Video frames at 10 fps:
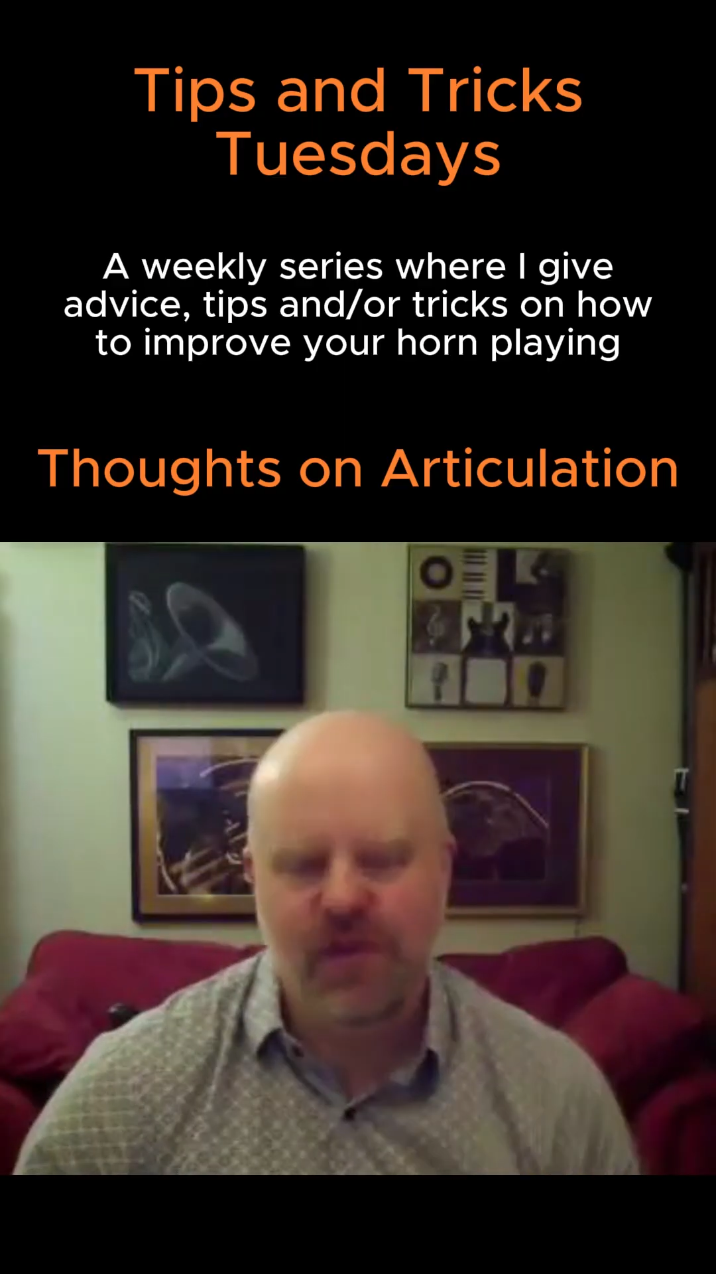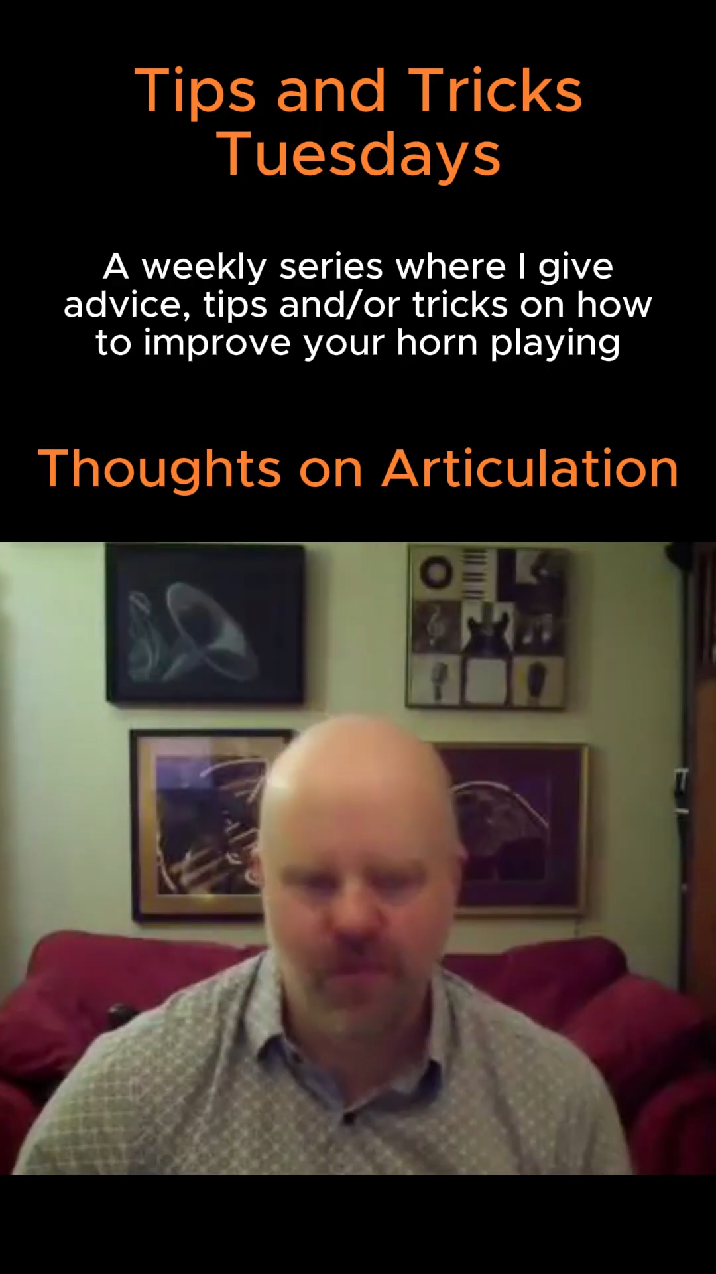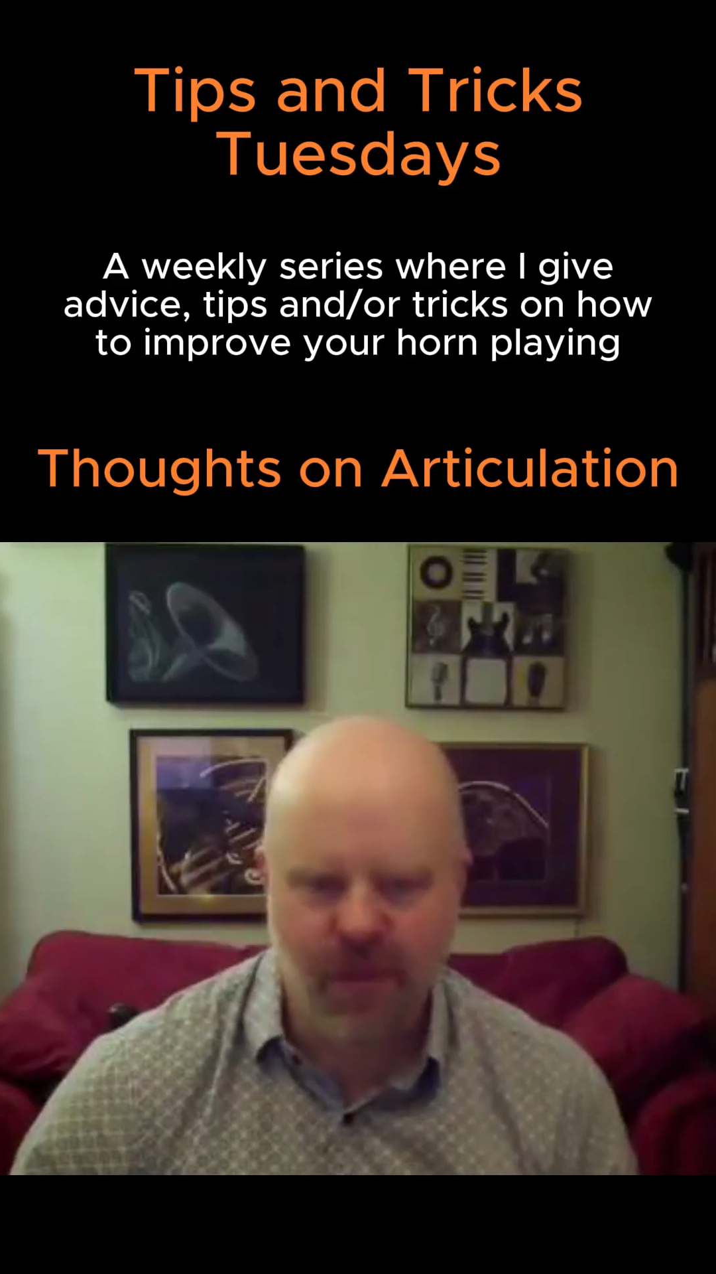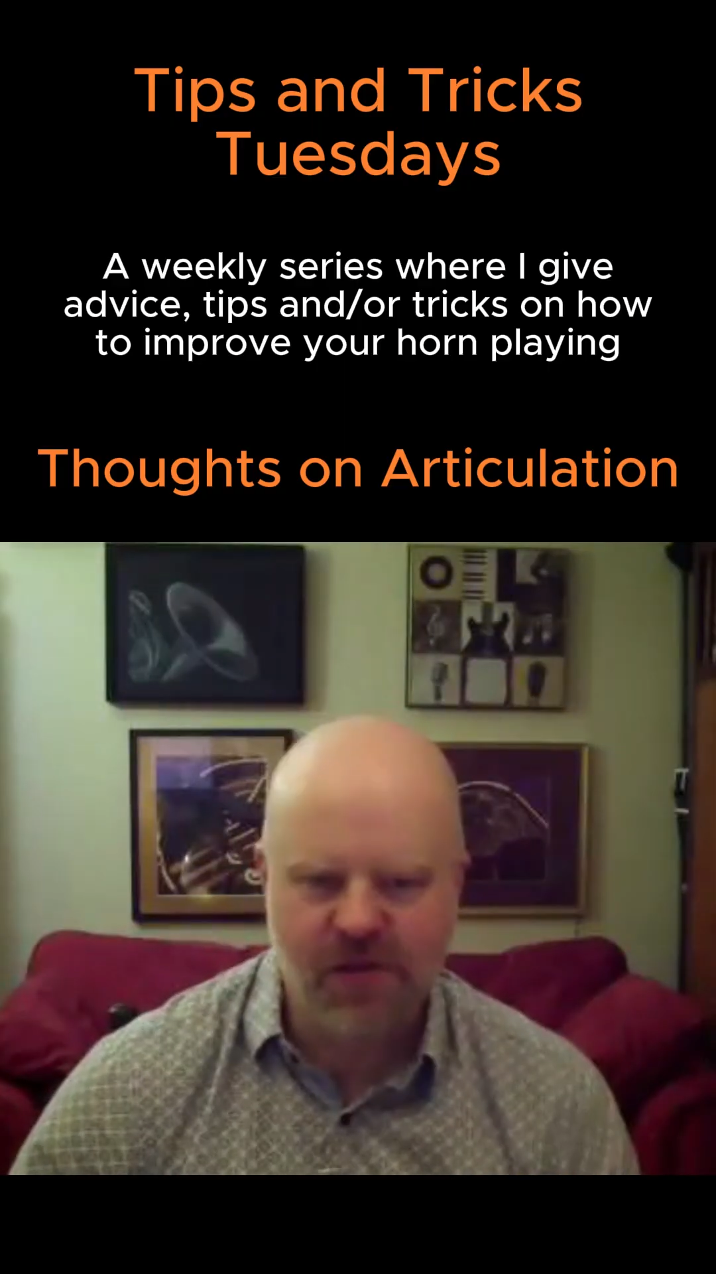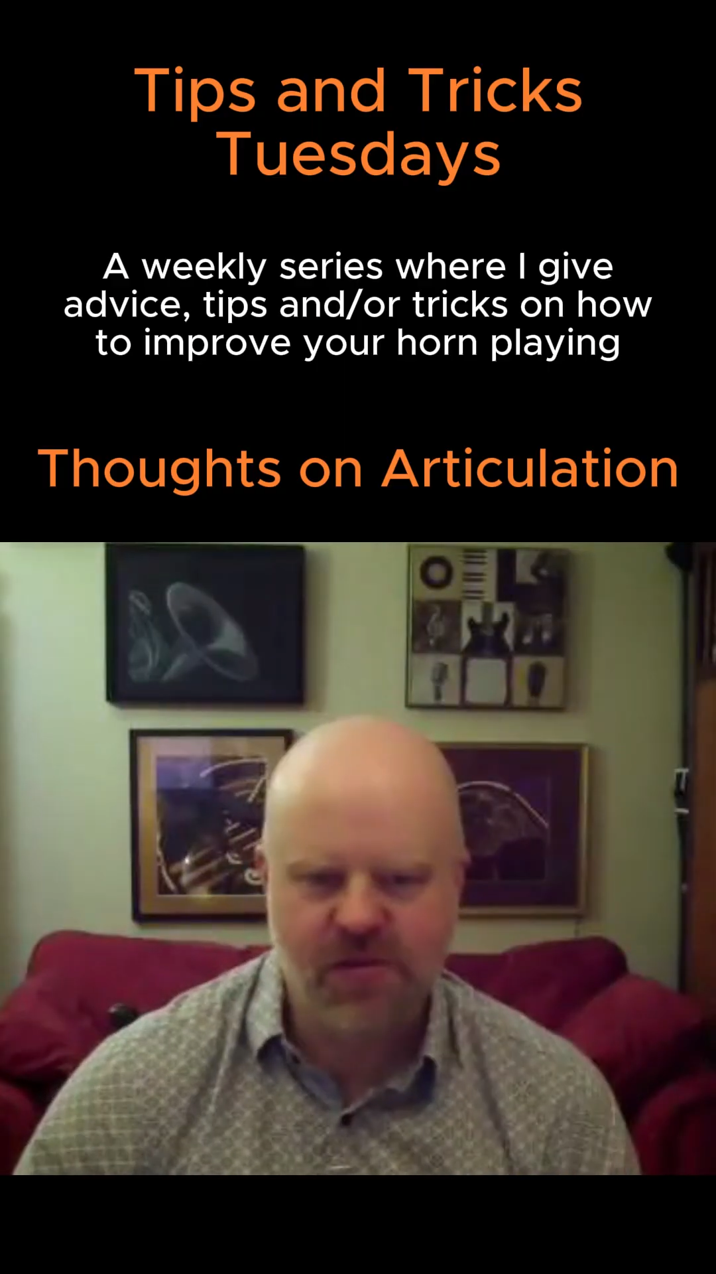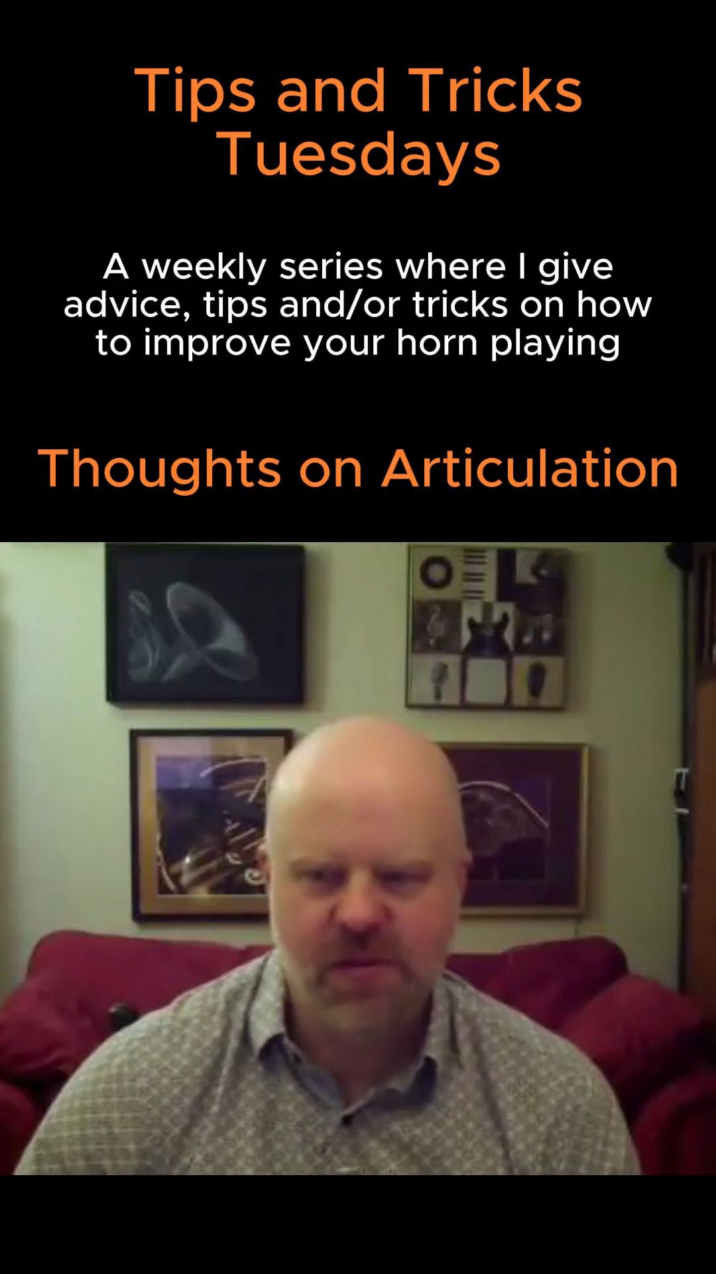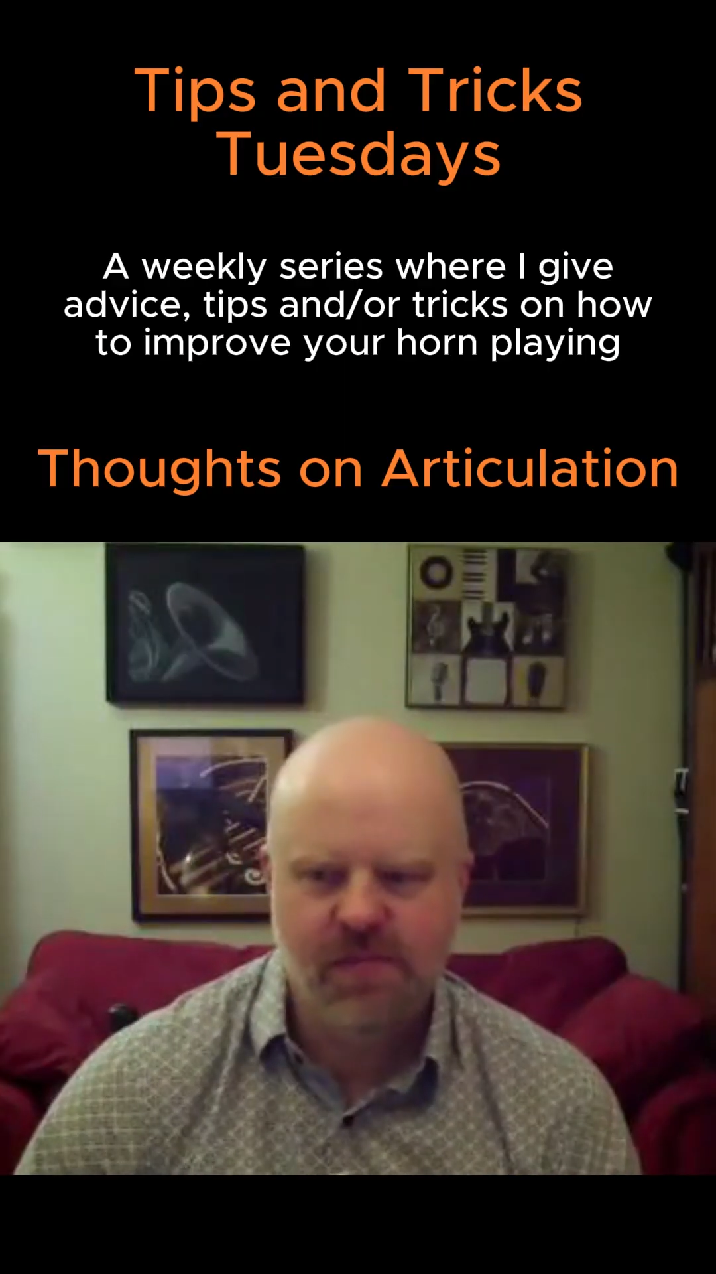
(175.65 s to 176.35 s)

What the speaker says: too much.